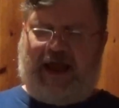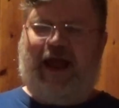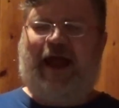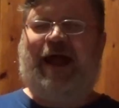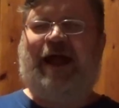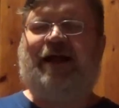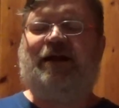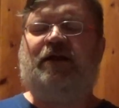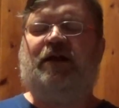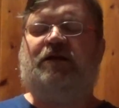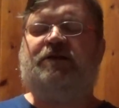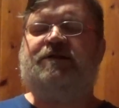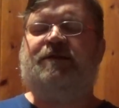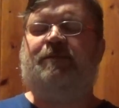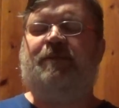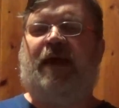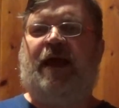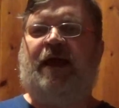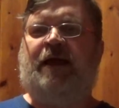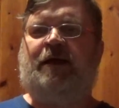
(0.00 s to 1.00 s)
And to
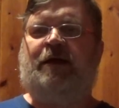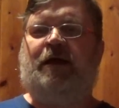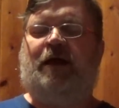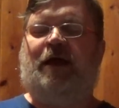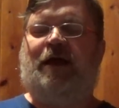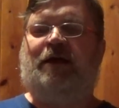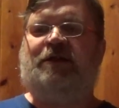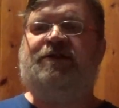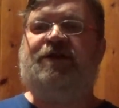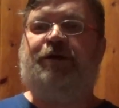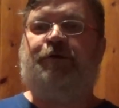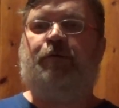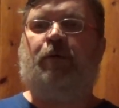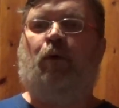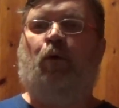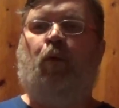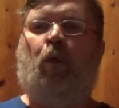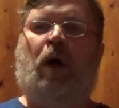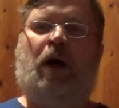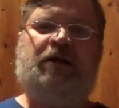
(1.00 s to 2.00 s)
make
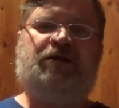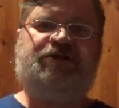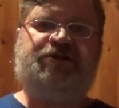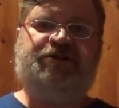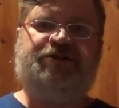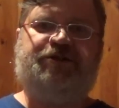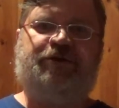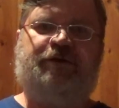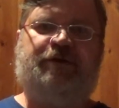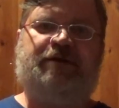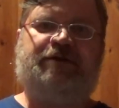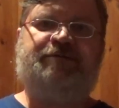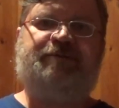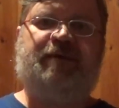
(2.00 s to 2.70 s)
Adira want to do this,